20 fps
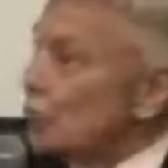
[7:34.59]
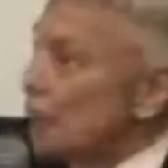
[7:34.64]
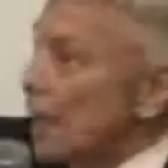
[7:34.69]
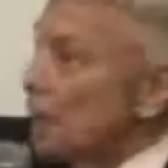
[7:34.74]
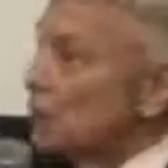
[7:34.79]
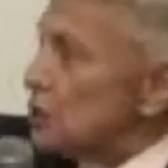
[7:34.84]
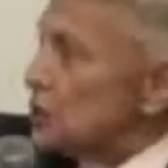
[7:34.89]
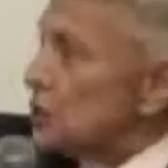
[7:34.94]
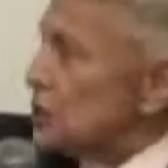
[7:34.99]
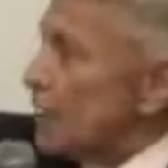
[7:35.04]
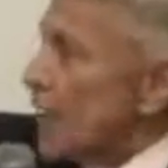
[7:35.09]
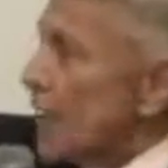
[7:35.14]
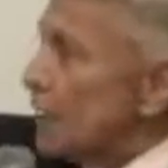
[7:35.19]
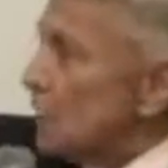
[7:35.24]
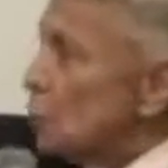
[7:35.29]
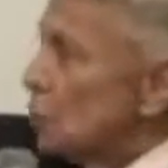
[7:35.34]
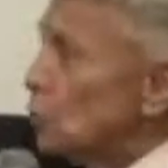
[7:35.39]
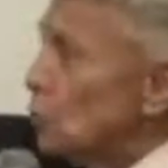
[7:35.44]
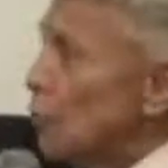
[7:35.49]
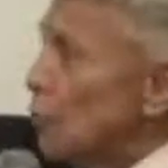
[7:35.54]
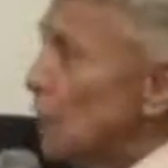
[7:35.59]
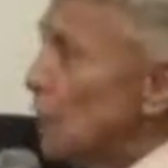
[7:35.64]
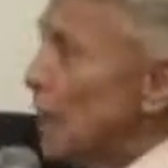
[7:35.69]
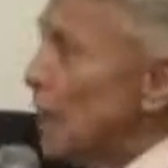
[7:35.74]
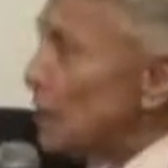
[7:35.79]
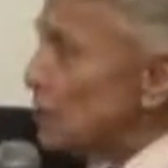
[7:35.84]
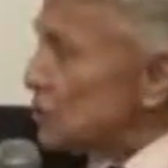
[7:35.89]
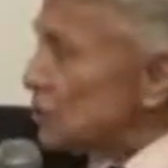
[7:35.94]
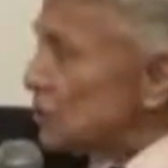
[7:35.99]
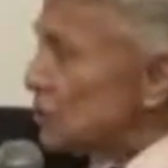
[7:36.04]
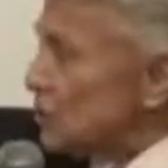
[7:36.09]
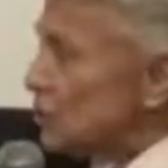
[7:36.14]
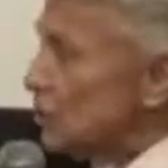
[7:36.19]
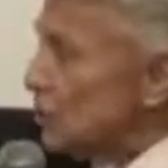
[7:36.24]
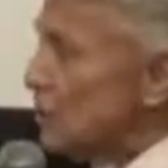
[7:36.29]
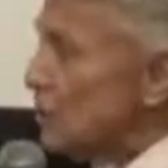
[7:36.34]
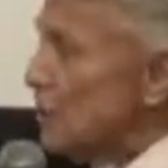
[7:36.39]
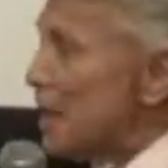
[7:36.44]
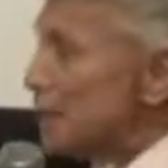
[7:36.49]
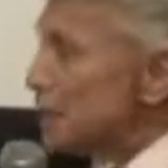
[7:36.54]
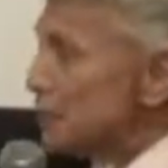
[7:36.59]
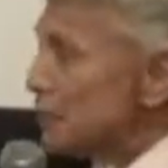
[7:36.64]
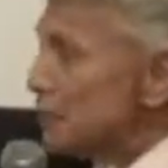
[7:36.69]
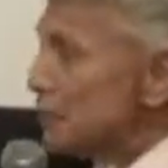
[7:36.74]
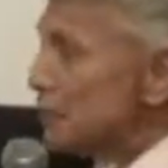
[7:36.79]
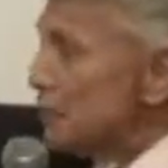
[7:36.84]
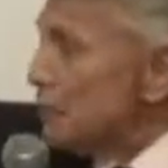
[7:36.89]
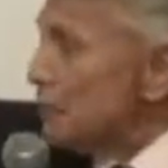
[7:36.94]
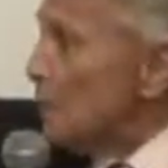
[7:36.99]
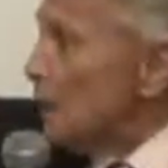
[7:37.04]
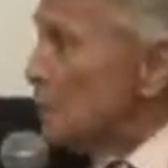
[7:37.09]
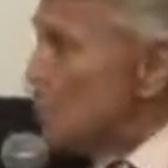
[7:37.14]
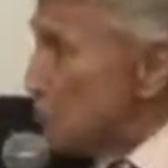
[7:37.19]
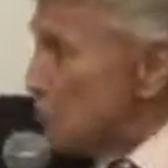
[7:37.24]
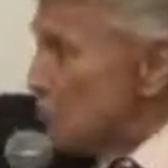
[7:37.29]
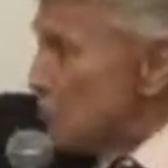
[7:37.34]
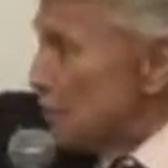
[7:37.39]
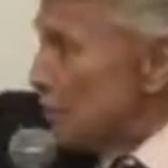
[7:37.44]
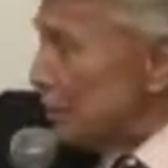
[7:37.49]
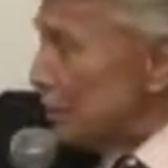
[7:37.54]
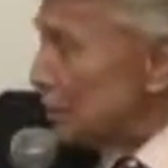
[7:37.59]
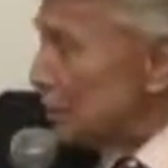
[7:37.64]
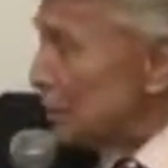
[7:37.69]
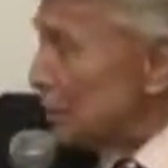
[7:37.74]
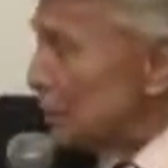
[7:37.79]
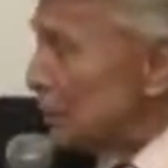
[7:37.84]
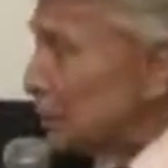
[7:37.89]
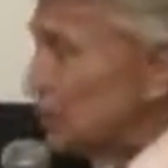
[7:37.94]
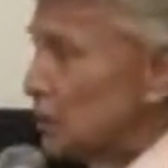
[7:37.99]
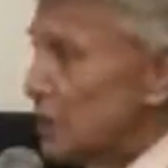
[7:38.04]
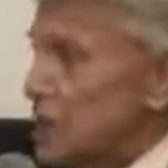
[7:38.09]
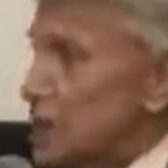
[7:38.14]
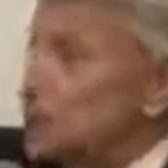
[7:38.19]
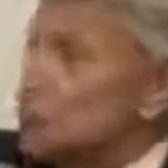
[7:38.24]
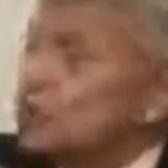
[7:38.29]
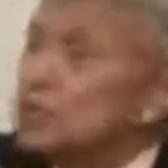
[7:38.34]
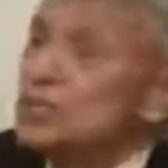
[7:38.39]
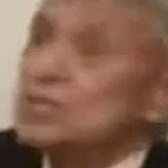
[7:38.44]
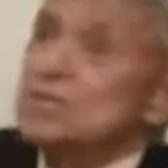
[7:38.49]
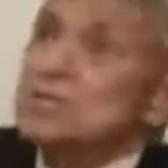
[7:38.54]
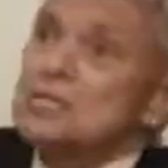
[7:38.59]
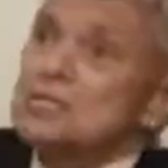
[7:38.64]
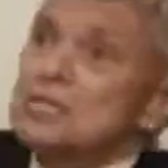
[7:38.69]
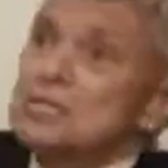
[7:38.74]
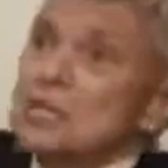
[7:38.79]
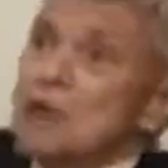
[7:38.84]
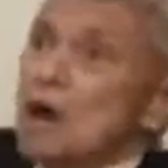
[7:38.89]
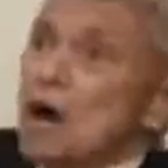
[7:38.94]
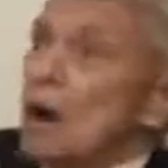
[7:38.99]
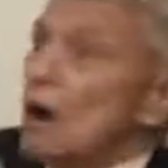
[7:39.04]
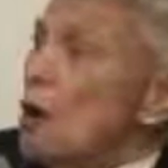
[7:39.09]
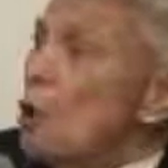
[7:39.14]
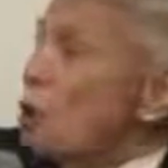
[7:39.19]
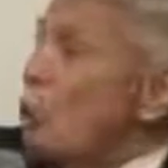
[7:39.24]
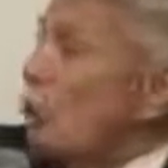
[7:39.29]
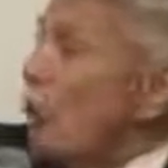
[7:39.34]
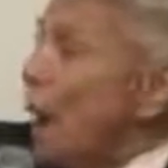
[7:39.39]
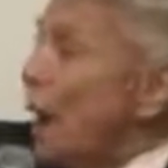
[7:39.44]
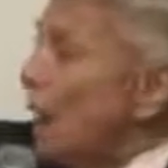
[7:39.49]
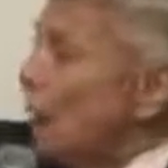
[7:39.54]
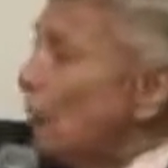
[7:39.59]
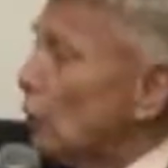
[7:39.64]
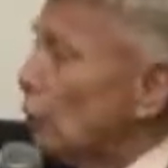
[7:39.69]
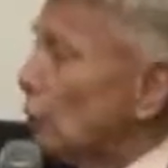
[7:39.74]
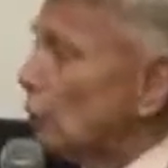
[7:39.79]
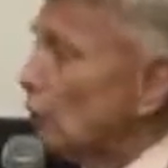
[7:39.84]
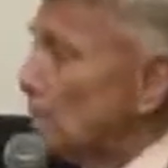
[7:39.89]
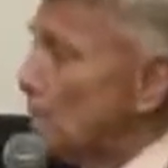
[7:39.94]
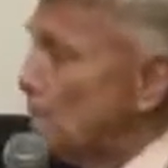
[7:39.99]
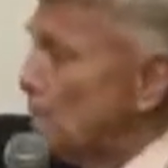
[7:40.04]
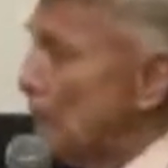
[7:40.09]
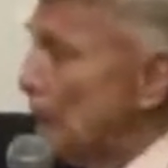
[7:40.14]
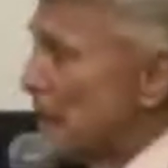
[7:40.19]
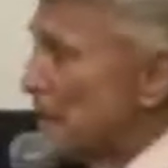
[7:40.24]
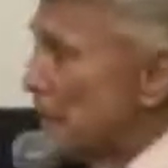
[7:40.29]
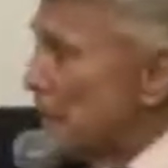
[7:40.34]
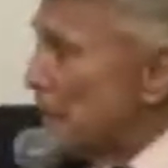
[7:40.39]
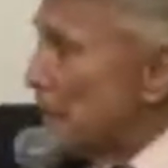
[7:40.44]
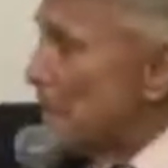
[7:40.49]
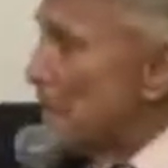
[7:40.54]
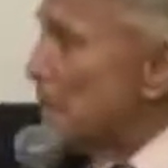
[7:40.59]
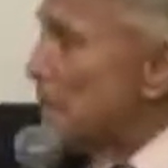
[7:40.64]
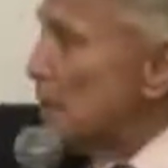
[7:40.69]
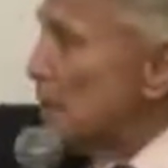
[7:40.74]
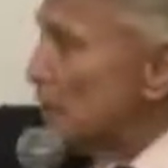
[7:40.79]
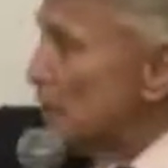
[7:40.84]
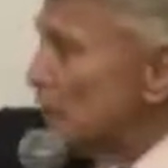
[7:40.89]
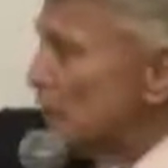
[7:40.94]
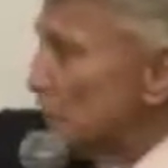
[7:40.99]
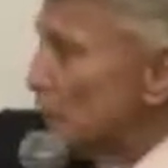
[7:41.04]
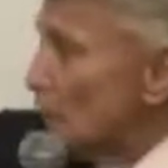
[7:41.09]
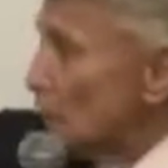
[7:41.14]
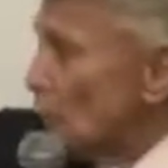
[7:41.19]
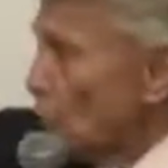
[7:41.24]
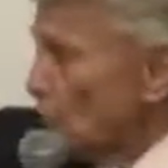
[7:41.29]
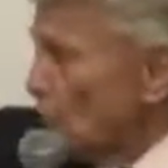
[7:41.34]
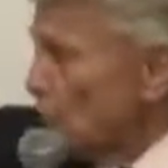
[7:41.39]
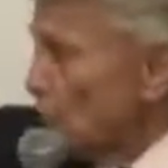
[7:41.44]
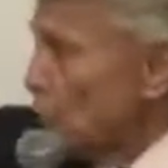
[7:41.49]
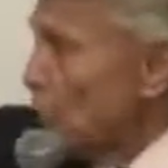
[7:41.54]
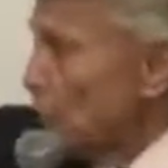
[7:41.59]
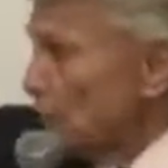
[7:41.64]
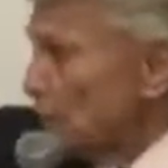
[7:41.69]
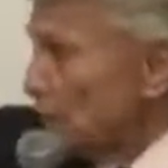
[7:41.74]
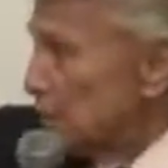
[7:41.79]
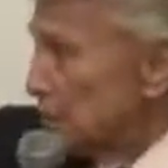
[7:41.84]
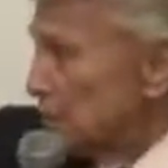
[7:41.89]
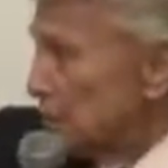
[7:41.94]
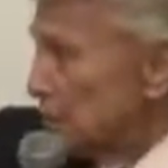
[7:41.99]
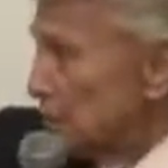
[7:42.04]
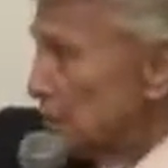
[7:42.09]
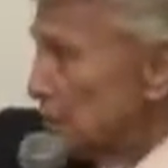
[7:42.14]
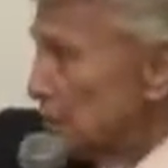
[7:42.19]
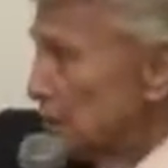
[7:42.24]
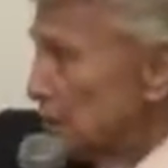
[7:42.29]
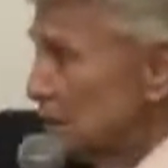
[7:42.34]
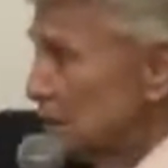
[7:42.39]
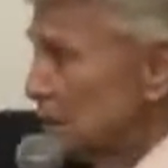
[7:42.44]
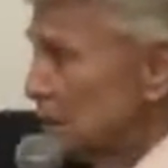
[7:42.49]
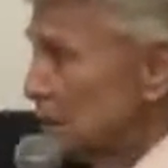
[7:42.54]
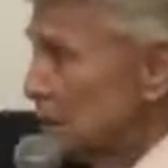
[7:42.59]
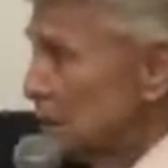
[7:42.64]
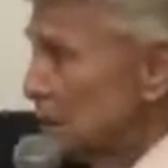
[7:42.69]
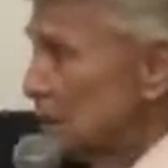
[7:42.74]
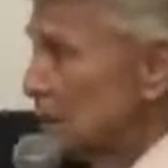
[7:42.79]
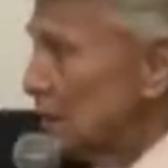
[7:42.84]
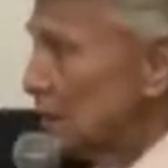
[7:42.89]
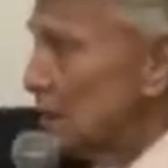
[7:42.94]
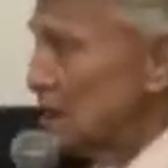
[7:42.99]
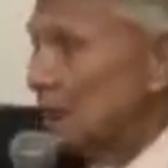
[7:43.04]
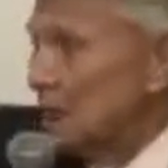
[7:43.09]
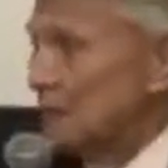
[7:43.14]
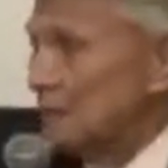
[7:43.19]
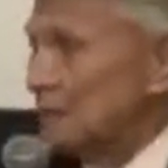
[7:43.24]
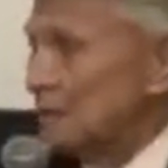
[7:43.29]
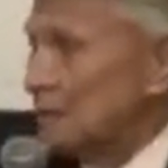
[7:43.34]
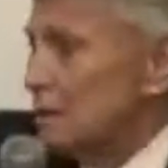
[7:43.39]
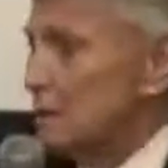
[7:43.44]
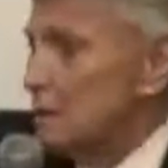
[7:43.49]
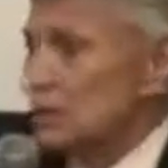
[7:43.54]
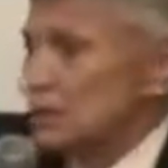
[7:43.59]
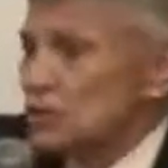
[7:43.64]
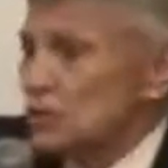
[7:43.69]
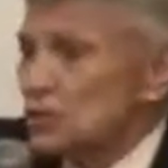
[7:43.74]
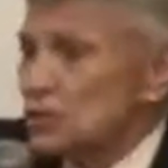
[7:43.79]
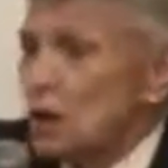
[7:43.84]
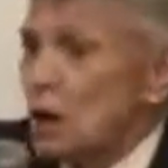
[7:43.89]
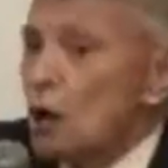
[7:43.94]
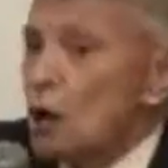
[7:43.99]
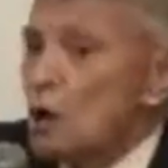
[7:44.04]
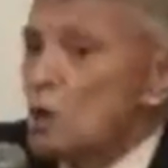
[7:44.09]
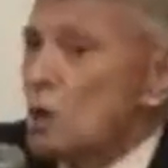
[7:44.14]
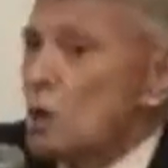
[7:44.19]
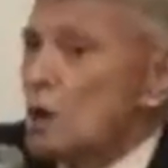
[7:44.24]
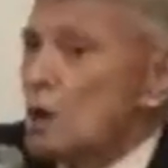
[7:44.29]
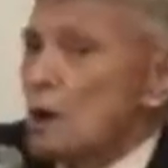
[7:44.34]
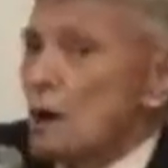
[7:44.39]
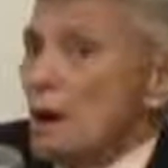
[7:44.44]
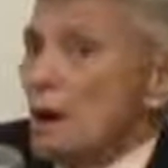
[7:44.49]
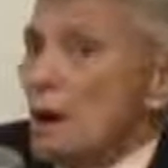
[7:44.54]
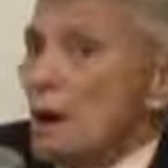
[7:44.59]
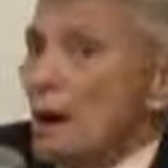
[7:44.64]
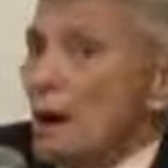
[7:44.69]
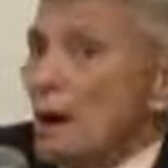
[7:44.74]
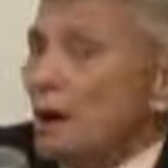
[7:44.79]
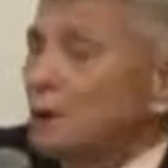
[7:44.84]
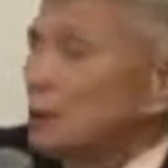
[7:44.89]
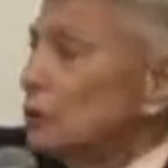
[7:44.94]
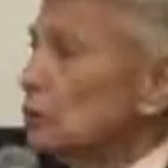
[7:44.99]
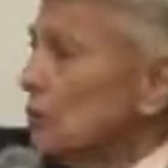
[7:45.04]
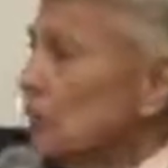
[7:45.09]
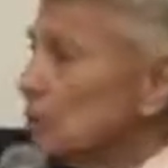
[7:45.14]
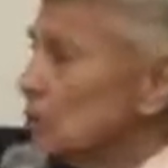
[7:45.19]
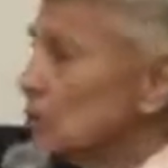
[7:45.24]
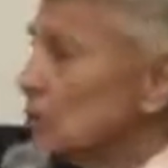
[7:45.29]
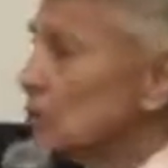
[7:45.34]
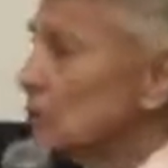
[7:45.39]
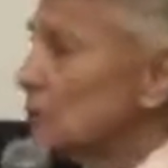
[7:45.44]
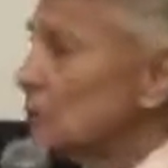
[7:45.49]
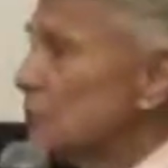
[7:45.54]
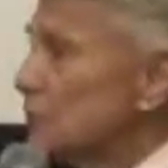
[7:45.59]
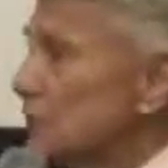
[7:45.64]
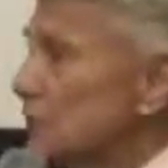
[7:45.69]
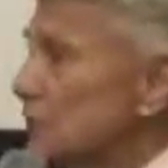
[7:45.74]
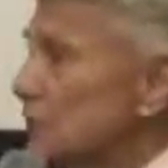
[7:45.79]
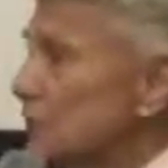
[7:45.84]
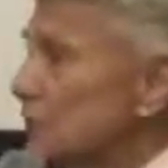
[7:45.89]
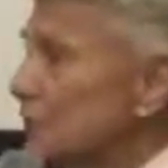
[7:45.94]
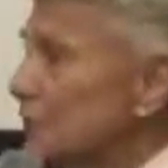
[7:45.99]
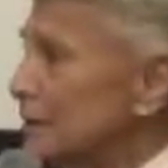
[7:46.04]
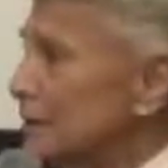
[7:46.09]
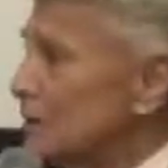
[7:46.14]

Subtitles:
latest annual mess, the mess of the month in the Middle East, while making a meaningful pivot. And so, unless something